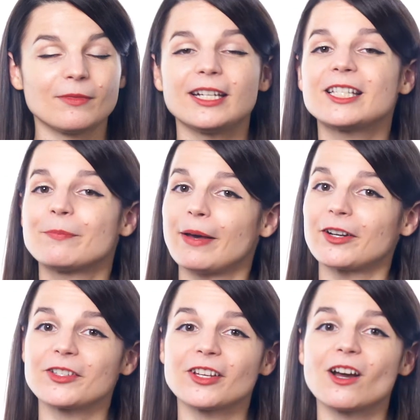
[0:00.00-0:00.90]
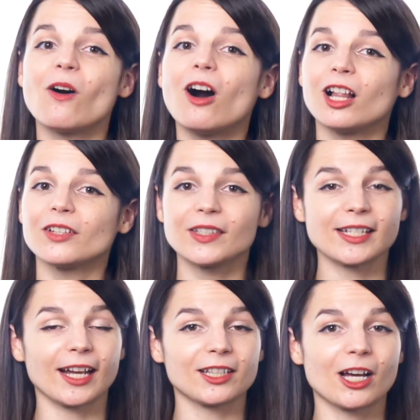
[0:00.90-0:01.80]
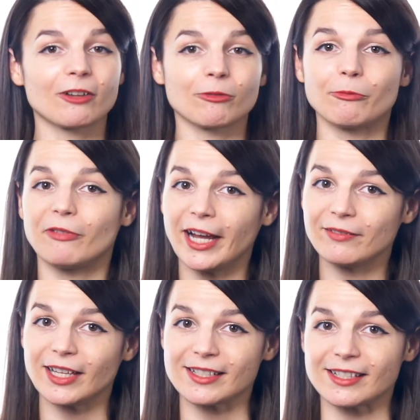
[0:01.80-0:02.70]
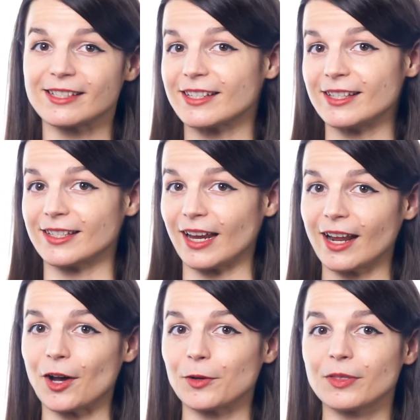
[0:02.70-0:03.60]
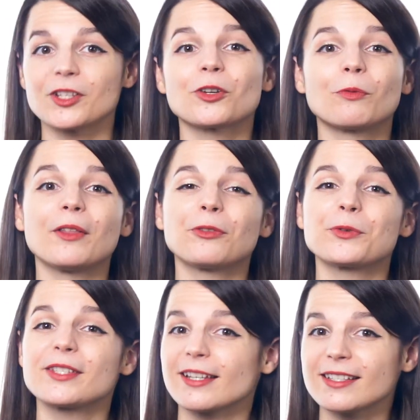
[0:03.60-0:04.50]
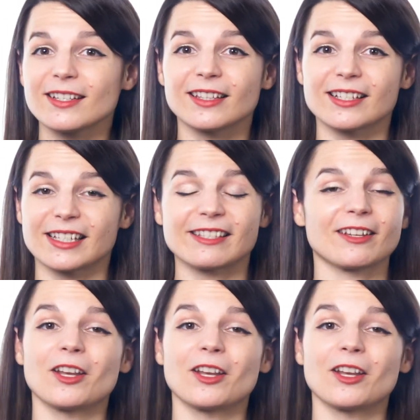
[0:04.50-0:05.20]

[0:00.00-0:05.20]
It's better to know all of the dialogue from 5 lessons inside out than to run through 60 lessons and